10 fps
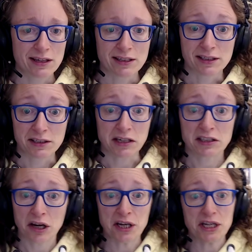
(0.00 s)
six
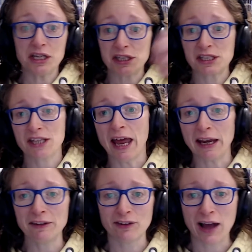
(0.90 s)
ideas,
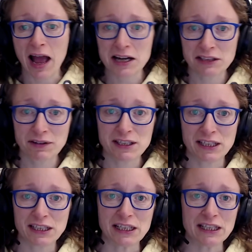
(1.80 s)
say, for
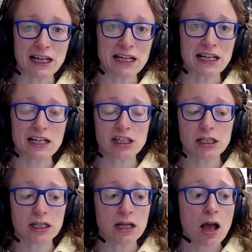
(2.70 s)
activating in
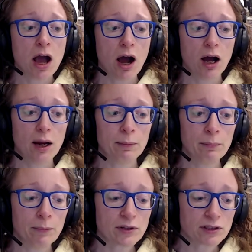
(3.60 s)
ADHD,
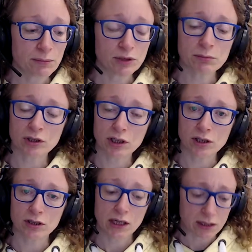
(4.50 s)
I'm sometimes going to
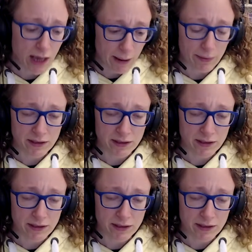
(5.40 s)
do that sat at my